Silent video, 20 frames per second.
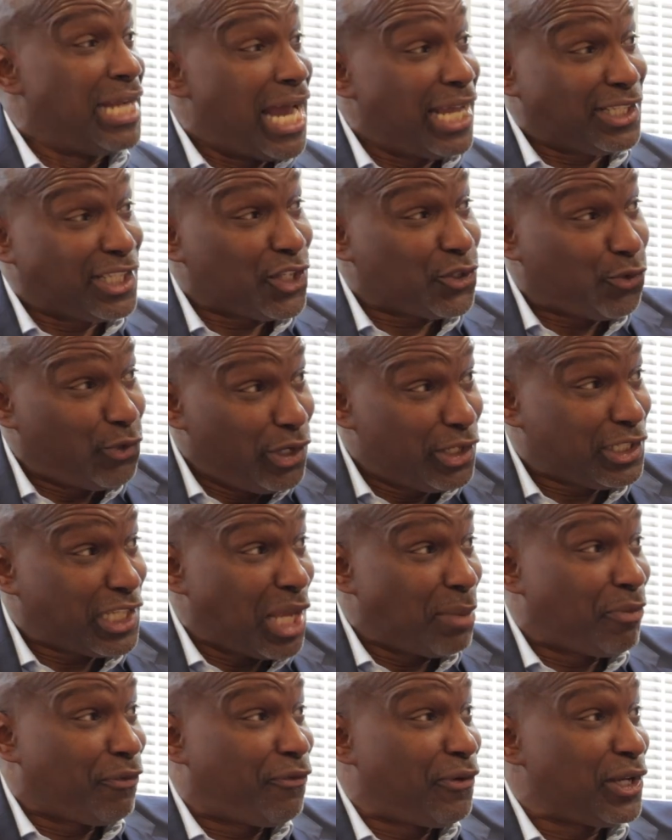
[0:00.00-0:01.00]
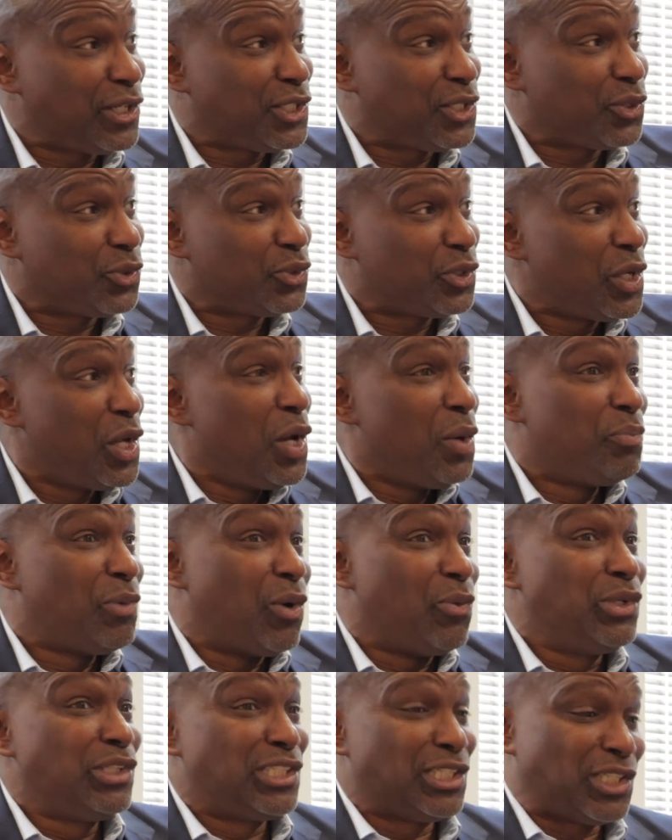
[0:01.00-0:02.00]
not just real estate professionals,
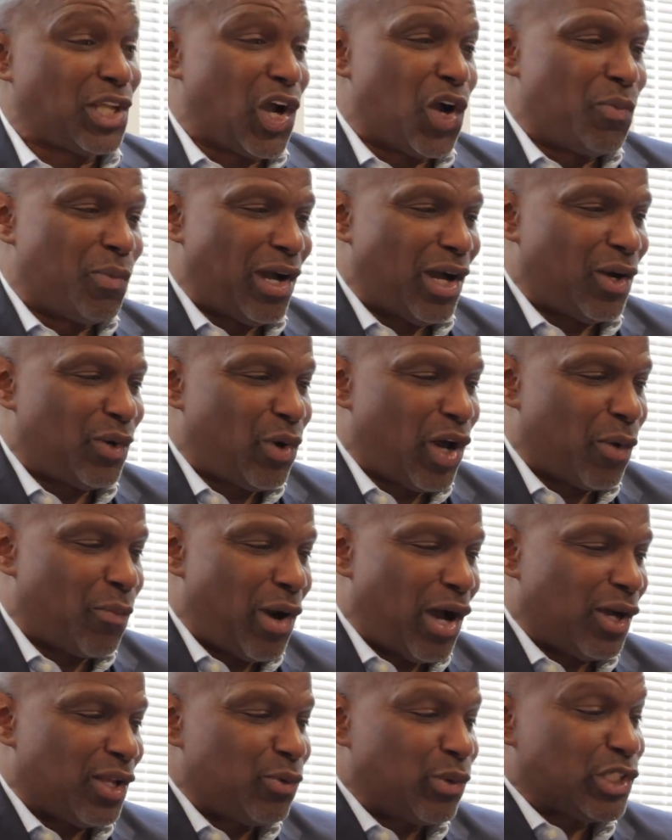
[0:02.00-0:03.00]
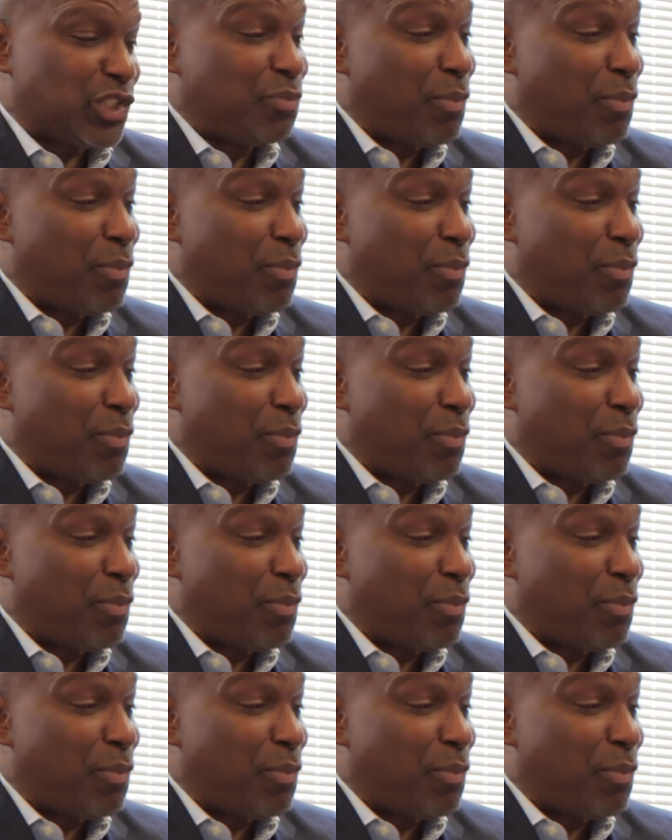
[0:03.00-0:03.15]
but we just talking about what